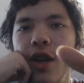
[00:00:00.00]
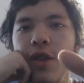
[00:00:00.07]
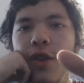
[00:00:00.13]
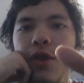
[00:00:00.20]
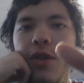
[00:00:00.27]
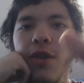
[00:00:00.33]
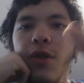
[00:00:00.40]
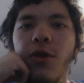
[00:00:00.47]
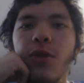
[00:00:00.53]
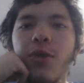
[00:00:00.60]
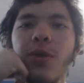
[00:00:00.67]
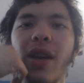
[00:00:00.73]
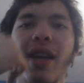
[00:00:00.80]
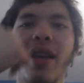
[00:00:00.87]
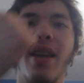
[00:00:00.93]
You're the
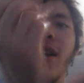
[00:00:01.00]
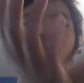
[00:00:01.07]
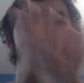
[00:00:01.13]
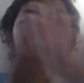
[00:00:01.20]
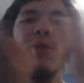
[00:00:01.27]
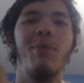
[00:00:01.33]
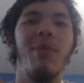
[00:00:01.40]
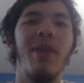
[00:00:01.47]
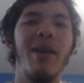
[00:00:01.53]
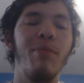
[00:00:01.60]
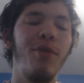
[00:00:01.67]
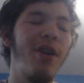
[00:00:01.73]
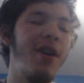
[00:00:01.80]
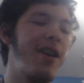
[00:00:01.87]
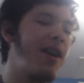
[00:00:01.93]
way I lose my
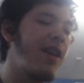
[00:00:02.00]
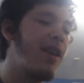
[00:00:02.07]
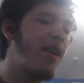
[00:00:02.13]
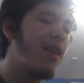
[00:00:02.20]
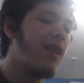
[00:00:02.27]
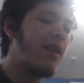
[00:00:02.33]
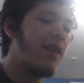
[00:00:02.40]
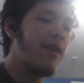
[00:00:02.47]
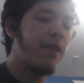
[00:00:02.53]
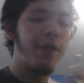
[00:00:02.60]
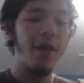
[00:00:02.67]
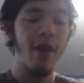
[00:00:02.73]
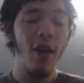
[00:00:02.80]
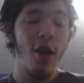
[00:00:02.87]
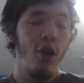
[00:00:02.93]
breath.
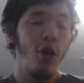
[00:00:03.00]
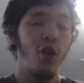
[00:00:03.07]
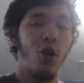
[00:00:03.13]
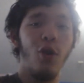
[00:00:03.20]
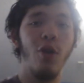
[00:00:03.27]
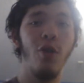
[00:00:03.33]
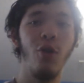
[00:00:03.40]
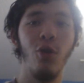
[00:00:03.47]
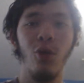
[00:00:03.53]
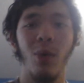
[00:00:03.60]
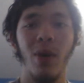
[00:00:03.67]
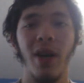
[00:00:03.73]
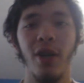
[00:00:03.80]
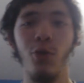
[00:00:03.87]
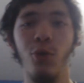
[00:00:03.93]
You're the
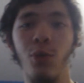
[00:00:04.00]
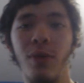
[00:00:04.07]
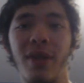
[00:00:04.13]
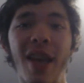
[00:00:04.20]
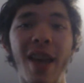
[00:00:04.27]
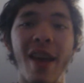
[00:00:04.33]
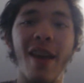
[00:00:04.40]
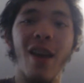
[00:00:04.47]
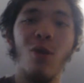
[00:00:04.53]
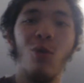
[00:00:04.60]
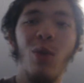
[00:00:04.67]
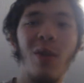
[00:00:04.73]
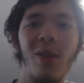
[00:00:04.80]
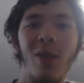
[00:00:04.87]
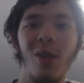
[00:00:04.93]
one who's there
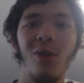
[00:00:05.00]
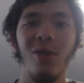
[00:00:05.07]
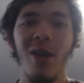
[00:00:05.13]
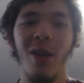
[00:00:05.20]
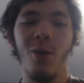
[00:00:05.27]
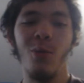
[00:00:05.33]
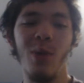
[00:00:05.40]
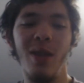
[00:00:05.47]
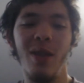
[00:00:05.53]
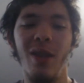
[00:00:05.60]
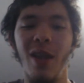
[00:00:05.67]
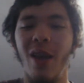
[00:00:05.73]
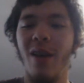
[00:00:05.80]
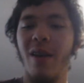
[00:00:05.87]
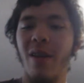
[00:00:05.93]
when there's no one
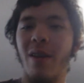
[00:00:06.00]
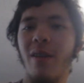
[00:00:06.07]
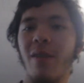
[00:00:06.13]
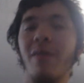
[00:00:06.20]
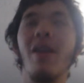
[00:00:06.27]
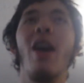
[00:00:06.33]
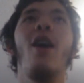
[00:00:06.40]
left.